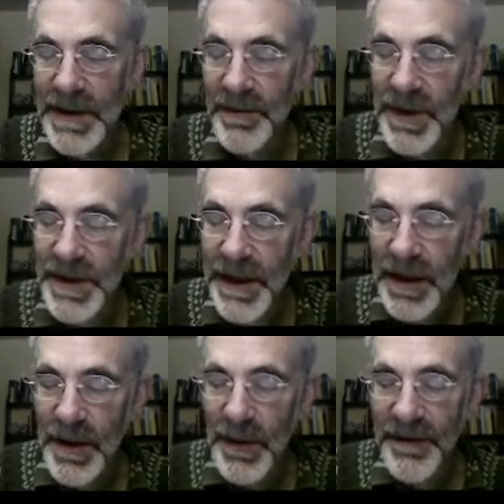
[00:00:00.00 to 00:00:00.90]
In
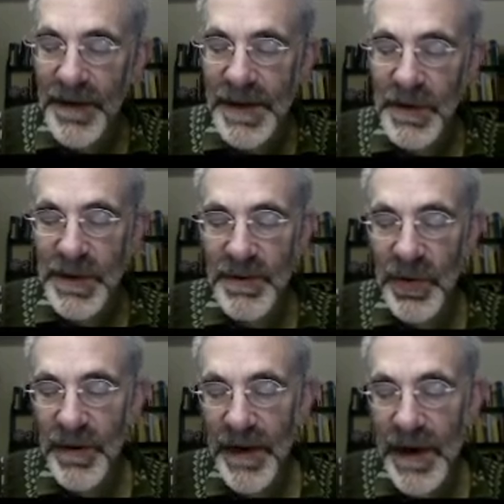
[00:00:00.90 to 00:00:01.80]
particular, we first want to
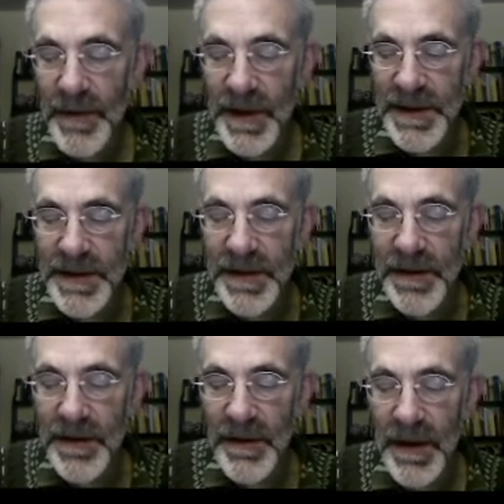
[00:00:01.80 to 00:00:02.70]
prove Hilbert's
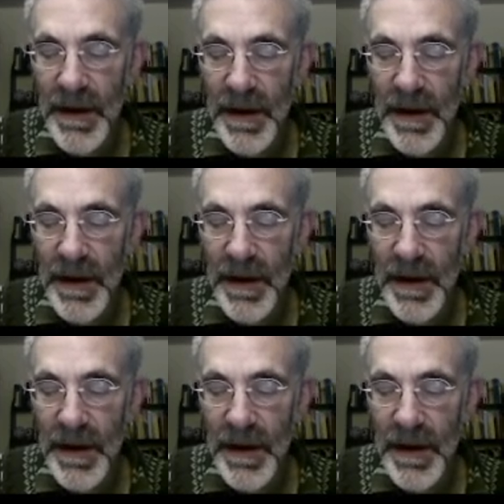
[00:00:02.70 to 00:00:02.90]
theorem,